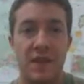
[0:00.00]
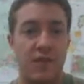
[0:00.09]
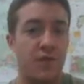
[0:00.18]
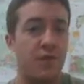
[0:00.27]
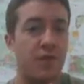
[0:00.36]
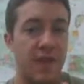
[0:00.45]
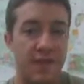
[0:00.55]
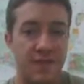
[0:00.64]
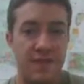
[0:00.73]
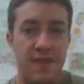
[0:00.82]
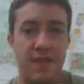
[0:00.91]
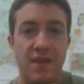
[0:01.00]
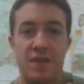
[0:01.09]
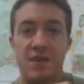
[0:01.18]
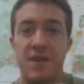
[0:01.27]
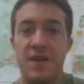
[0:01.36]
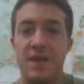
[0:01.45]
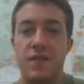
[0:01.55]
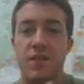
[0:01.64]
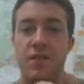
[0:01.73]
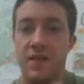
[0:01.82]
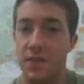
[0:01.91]
softer taste, something that's
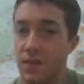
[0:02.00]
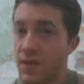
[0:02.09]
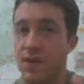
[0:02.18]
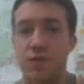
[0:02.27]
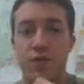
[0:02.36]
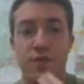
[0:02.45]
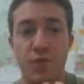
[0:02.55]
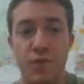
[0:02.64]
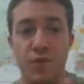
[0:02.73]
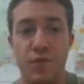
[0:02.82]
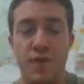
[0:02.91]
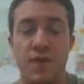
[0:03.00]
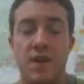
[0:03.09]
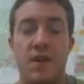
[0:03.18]
more silky, more smooth,